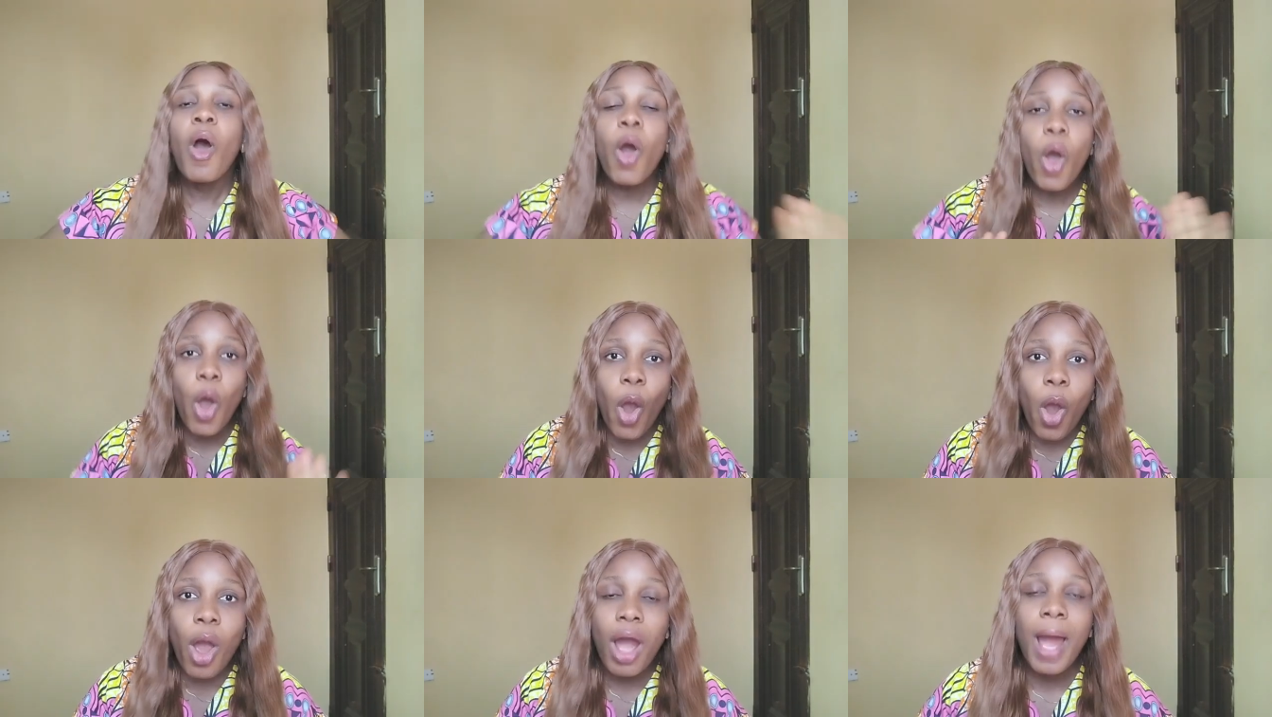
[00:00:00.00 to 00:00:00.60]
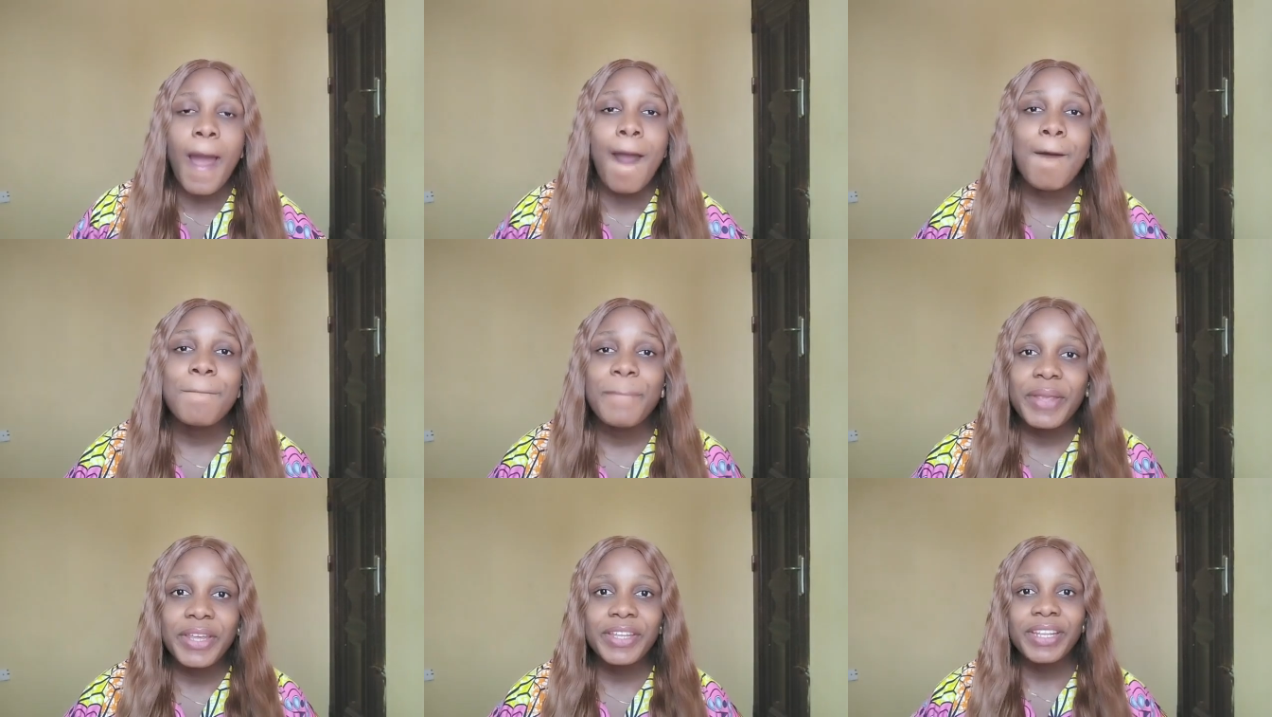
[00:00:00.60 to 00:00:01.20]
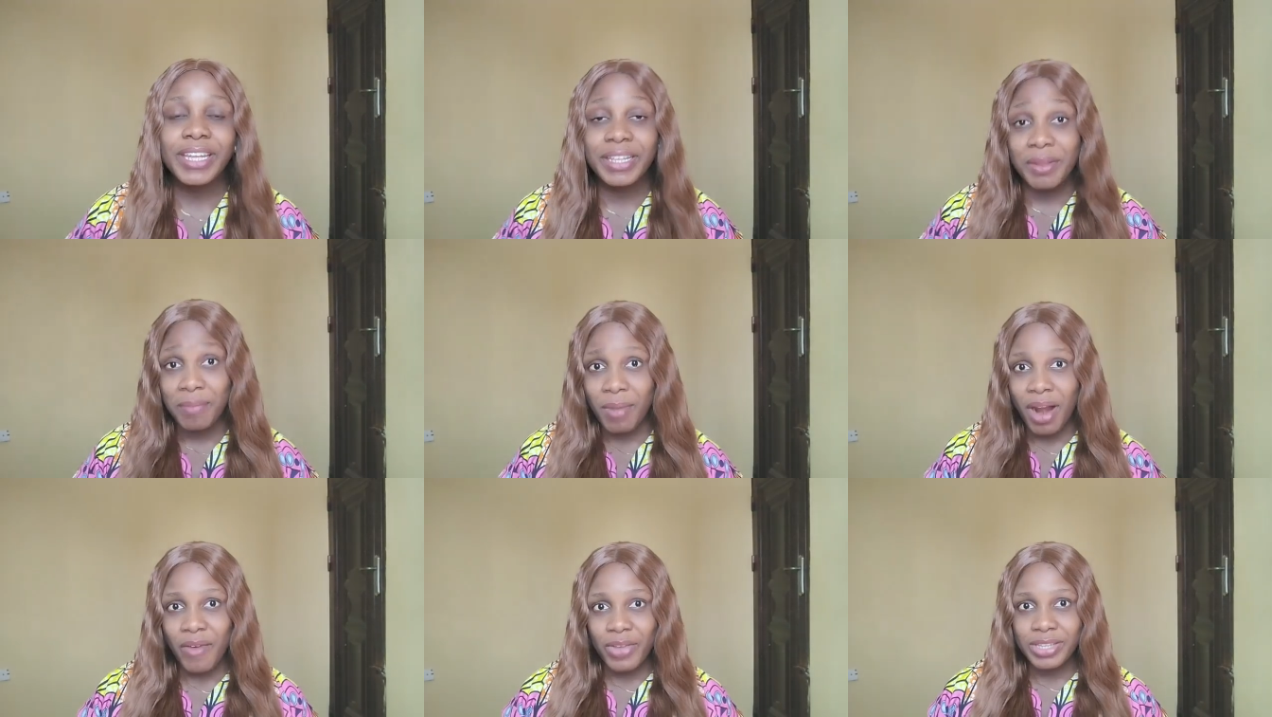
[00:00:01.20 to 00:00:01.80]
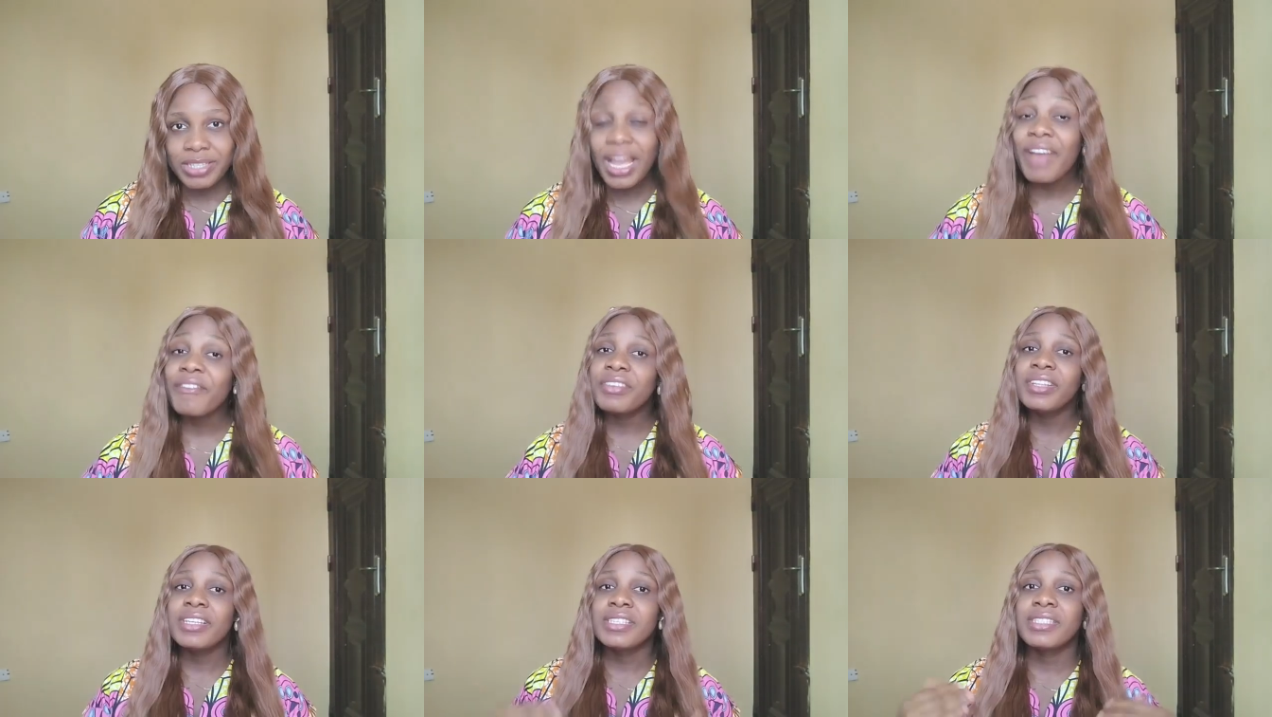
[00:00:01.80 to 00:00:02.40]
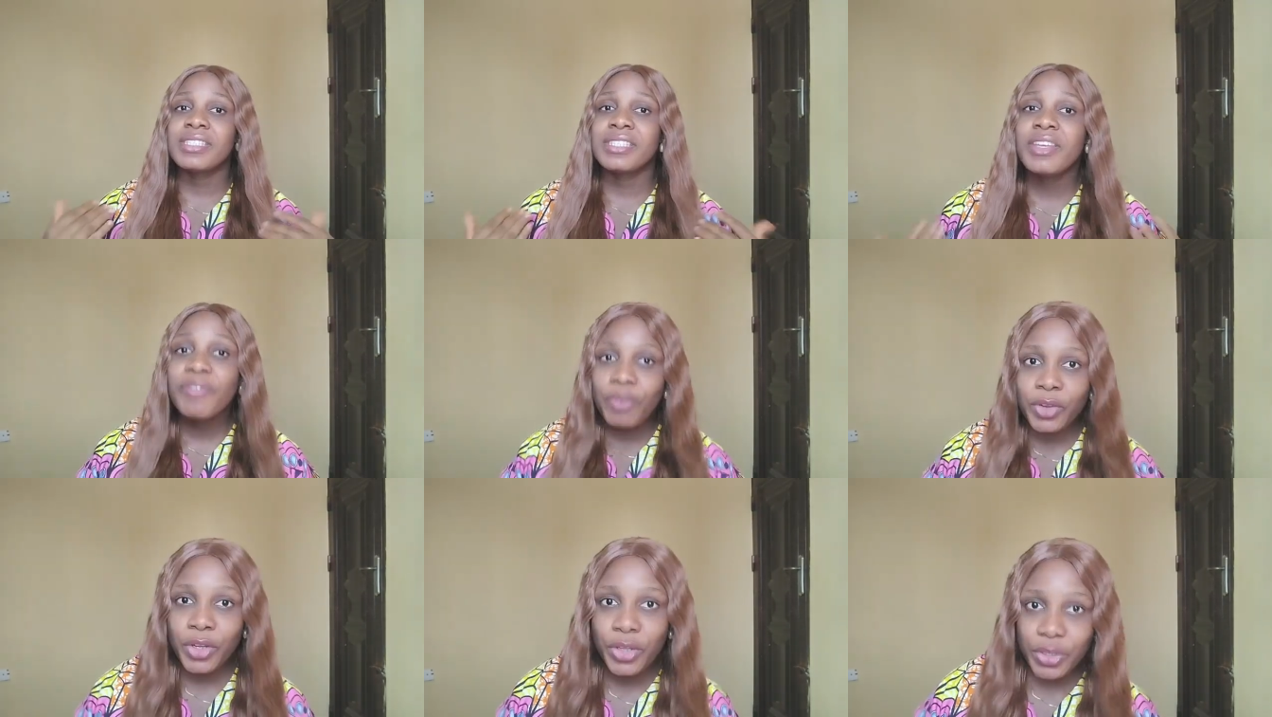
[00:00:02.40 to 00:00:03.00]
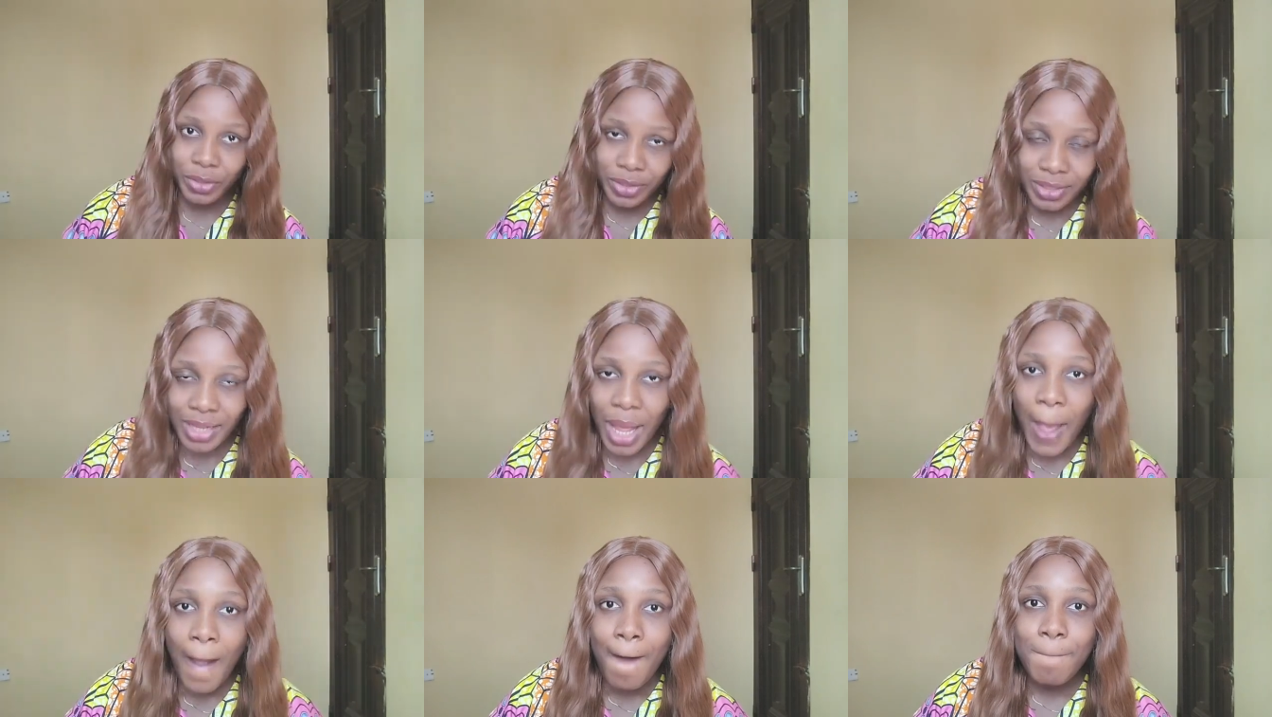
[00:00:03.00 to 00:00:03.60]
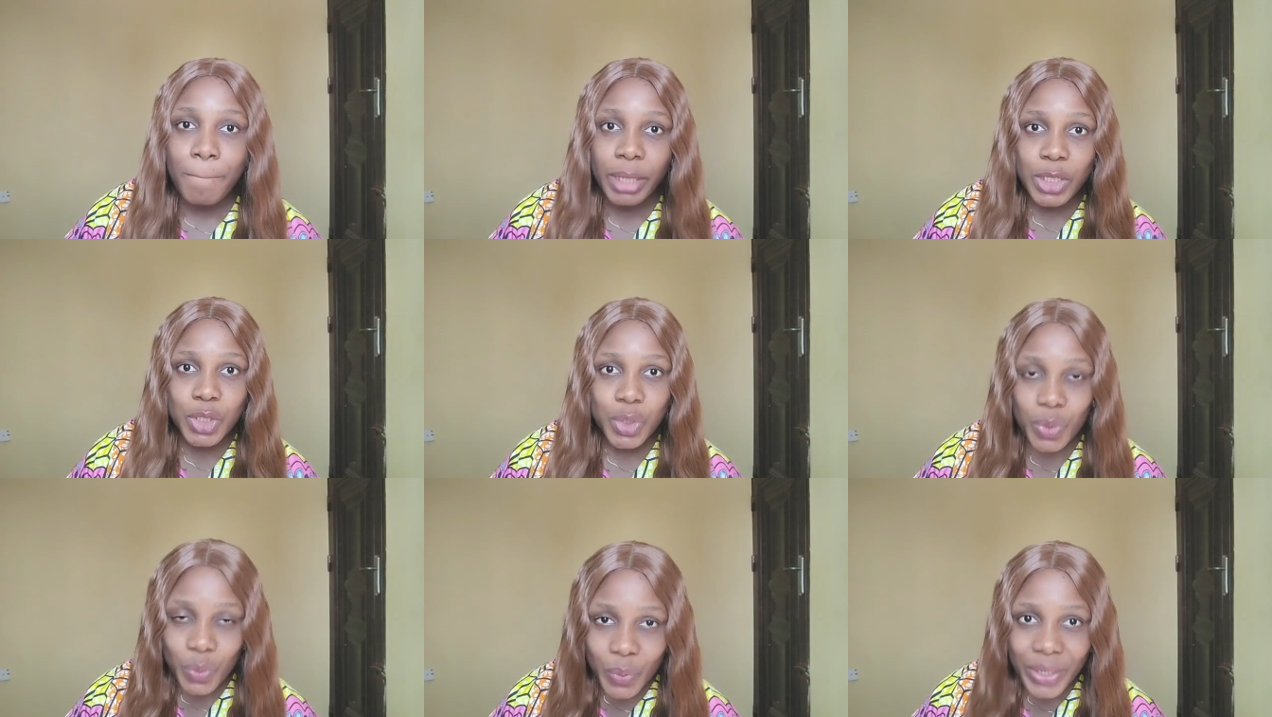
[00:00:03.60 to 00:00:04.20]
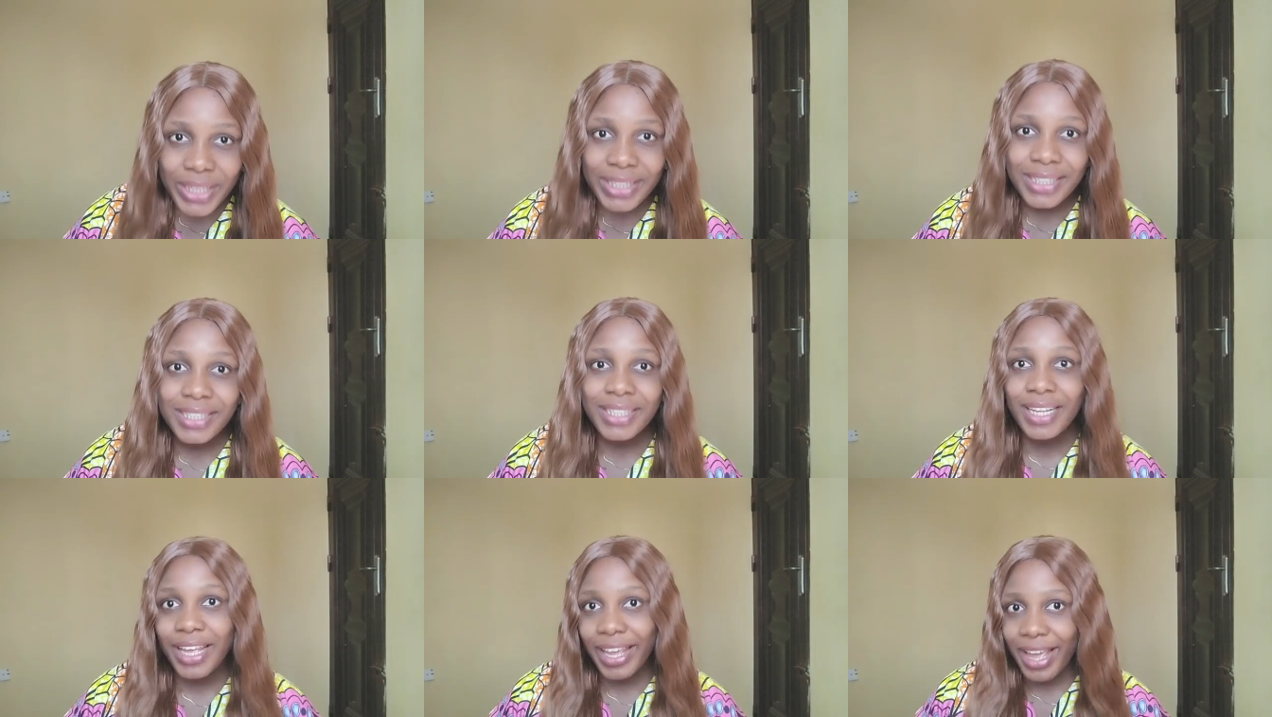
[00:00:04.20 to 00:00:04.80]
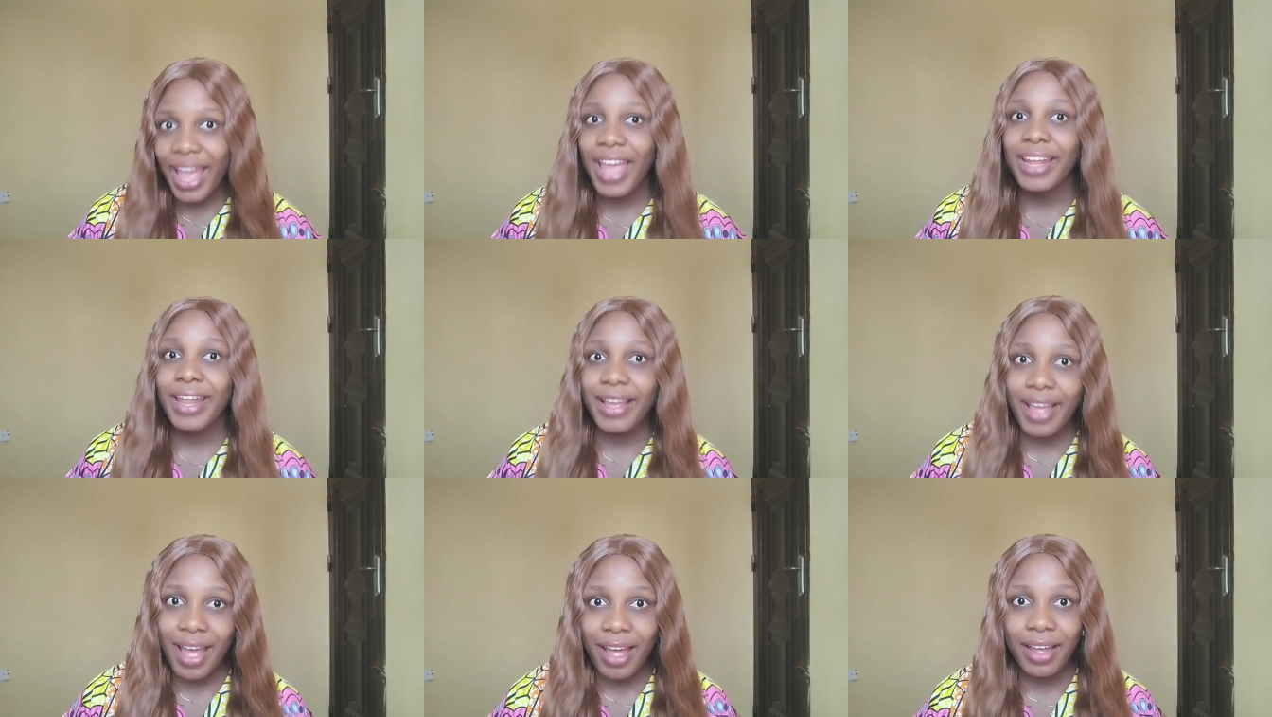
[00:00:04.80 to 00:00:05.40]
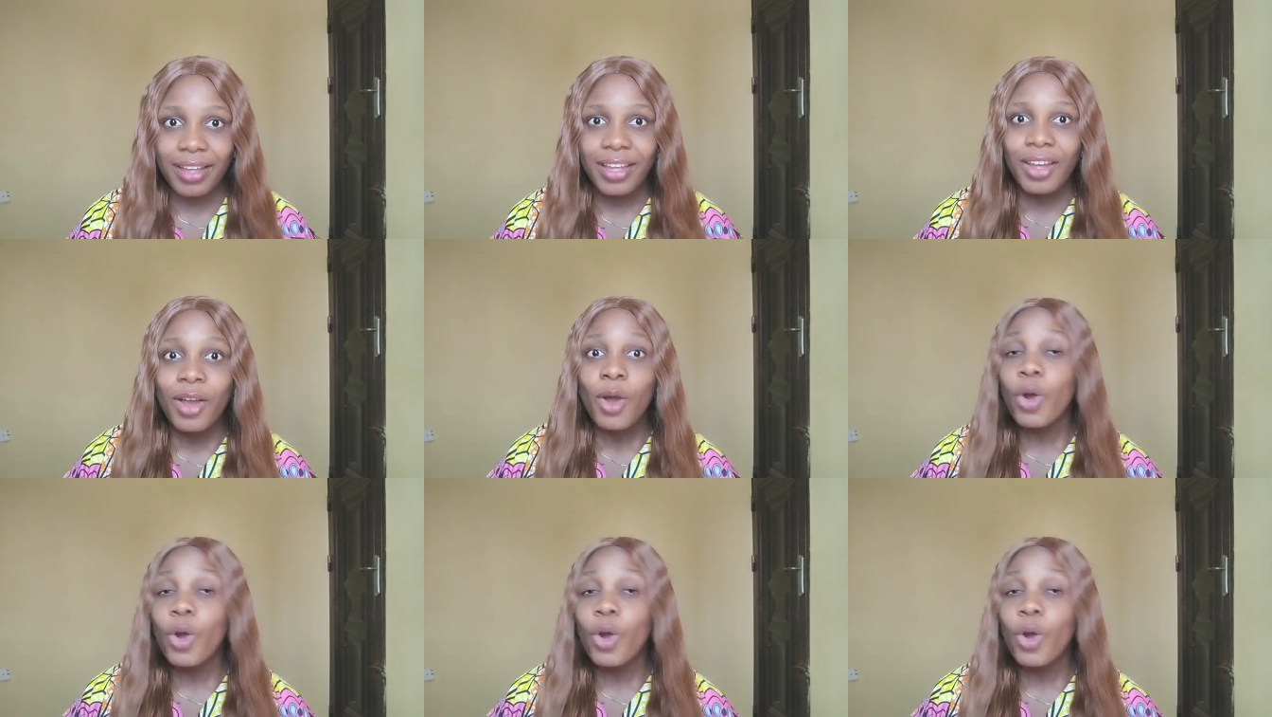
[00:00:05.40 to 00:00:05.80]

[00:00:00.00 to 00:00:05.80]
or being in a marriage, having a civil union between a guy and a guy